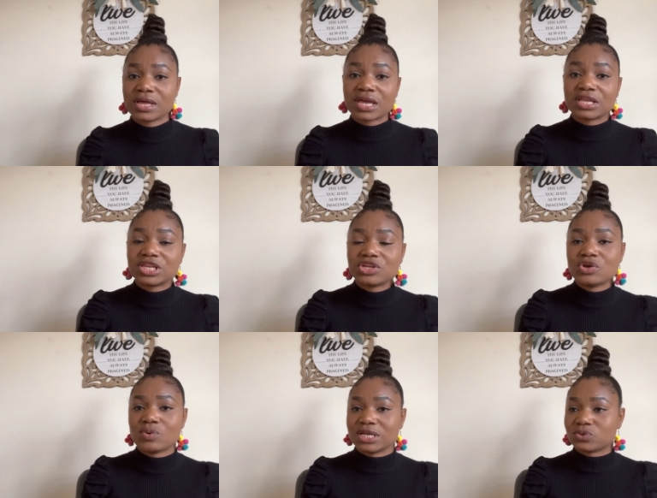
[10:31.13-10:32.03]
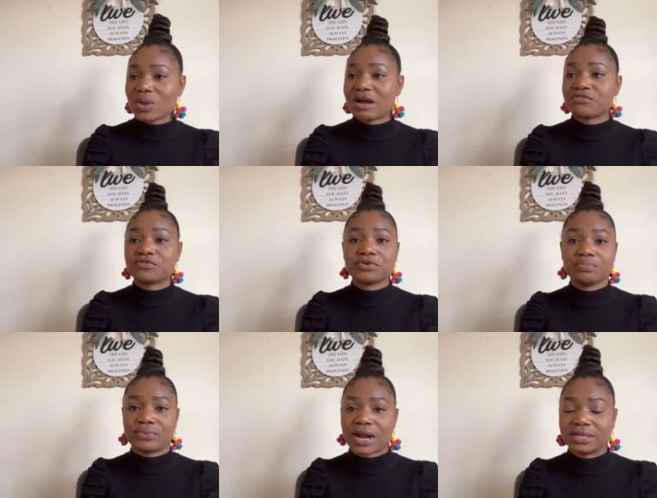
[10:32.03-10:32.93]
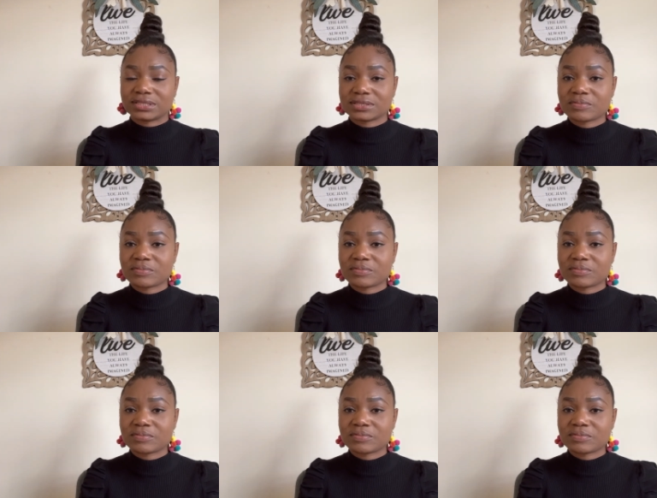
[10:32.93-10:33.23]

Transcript: in the US, we have Fulbright.